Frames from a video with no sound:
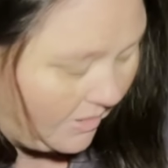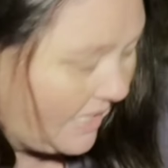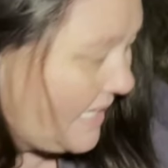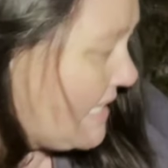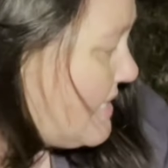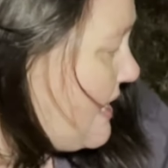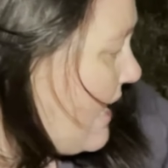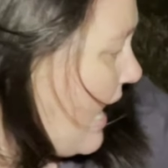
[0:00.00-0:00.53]
It
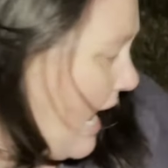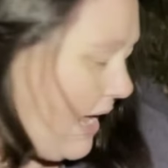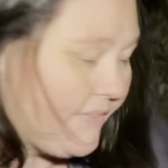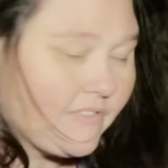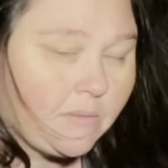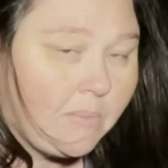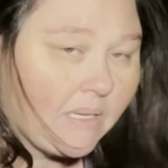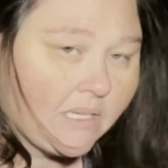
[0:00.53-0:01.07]
doesn't have
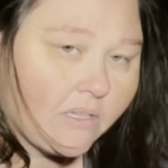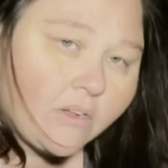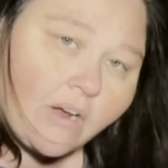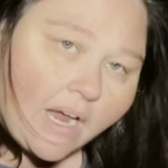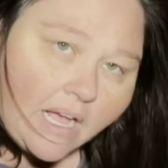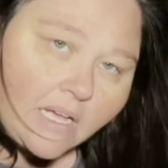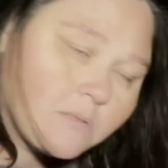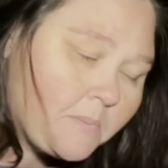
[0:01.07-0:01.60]
to be in the
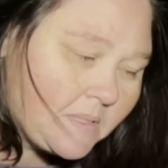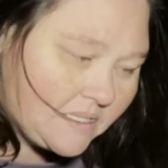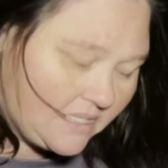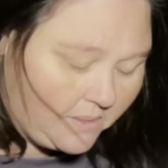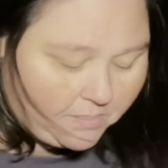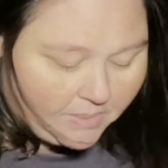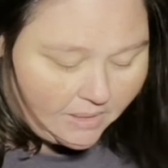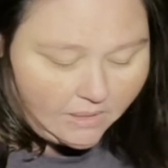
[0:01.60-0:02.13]
grass, but
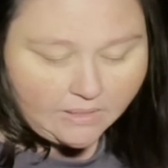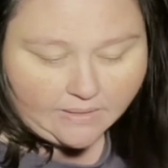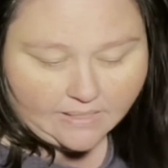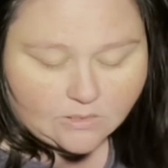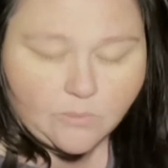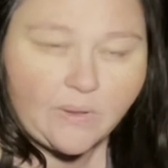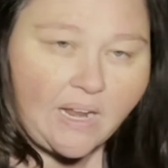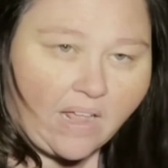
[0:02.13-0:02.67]
typically
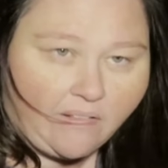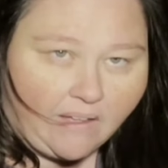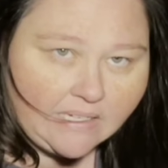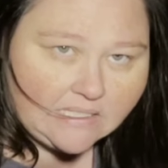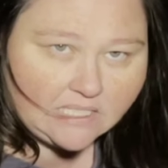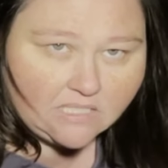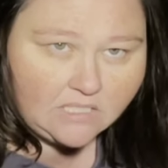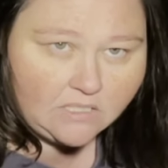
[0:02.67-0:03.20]
that's what I
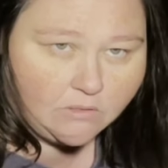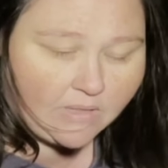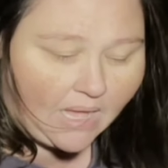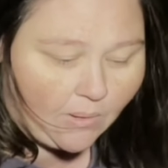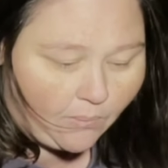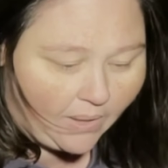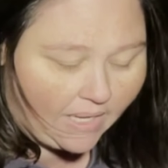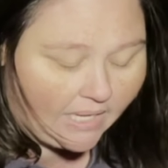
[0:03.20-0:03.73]
like to do.
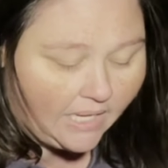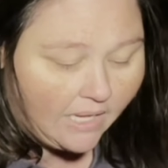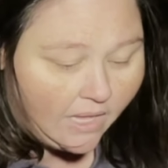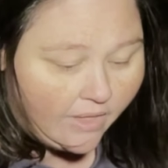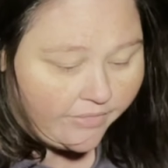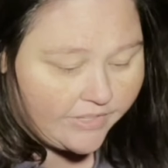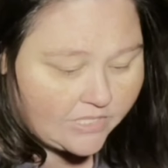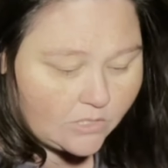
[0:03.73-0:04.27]
That way
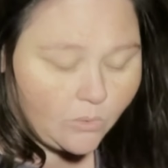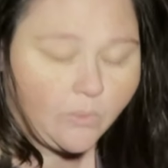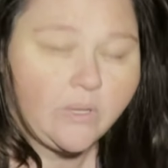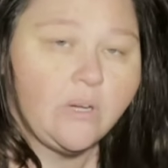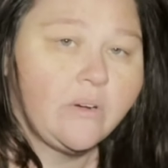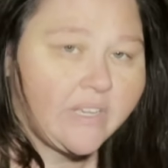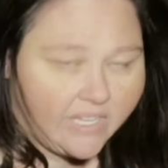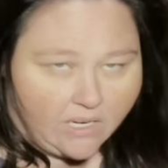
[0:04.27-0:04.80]
the
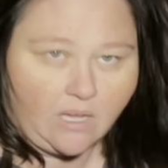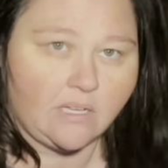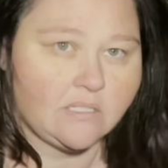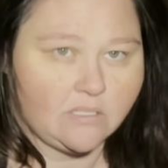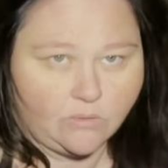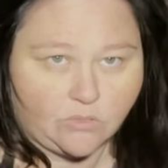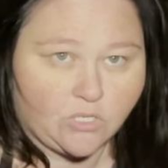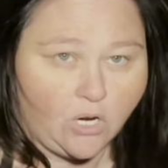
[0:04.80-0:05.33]
soil can
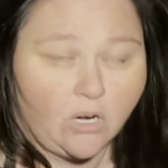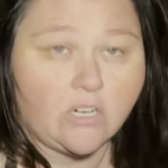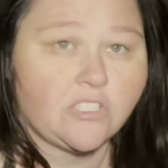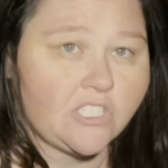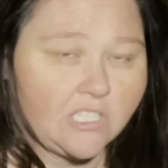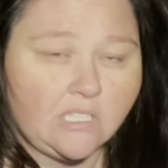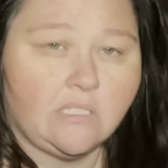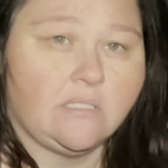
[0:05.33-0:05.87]
also charge
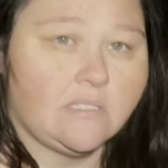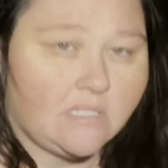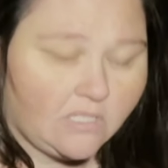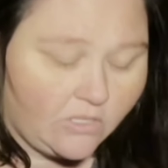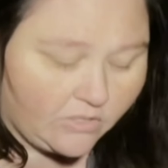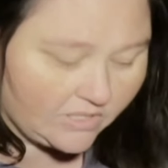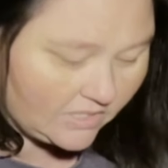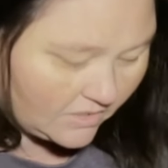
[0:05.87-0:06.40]
and cleanse
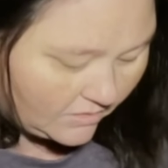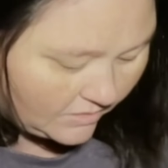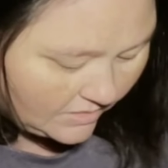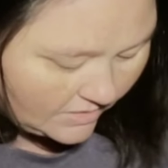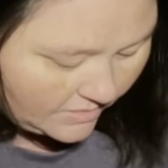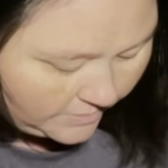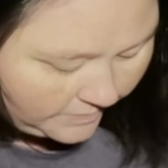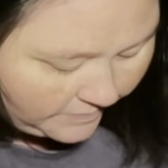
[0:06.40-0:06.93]
the crystals.